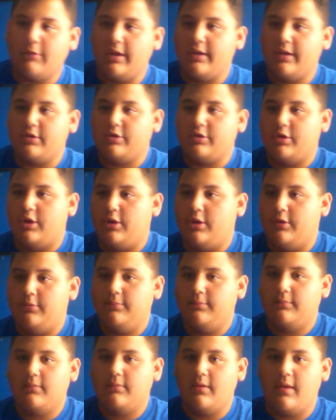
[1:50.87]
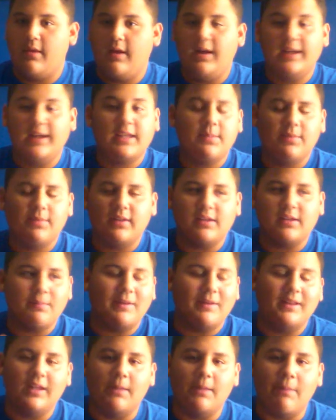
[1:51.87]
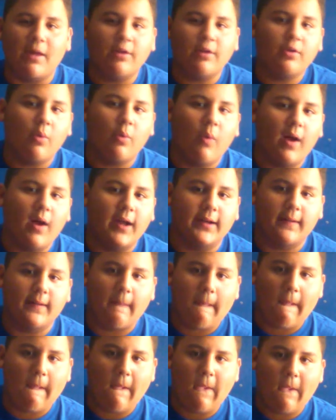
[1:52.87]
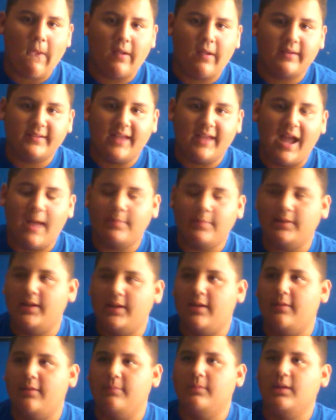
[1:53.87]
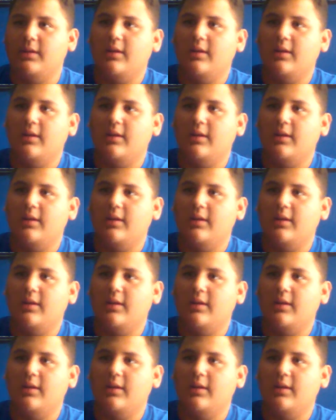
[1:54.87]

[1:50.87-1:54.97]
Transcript: And so keep looking at my lip. I don't know why. It's a habit now.